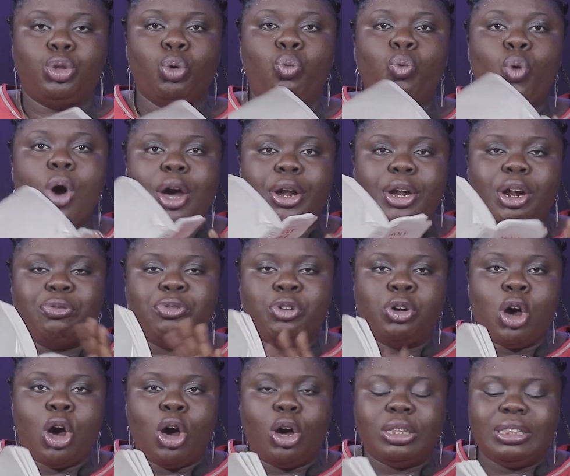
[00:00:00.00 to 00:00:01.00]
the Word
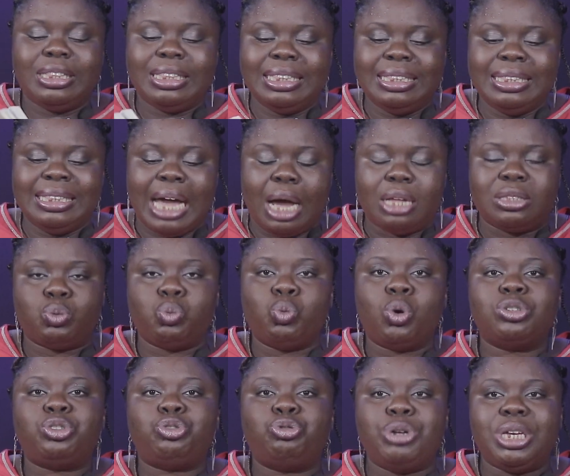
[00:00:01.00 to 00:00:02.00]
of God that
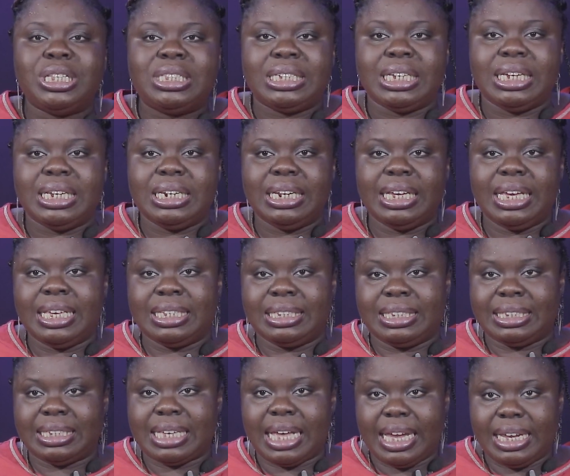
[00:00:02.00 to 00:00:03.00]
was written
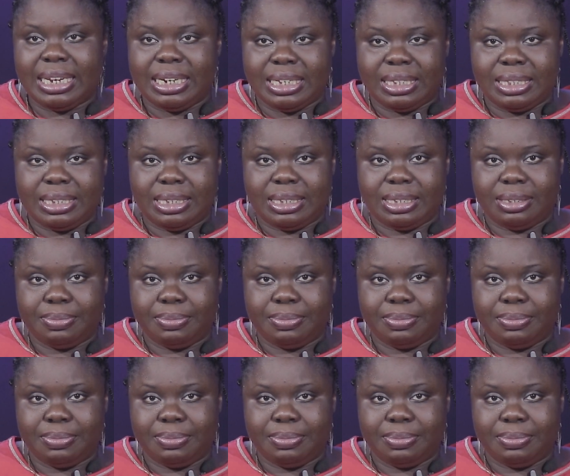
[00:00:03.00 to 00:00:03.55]
inside it.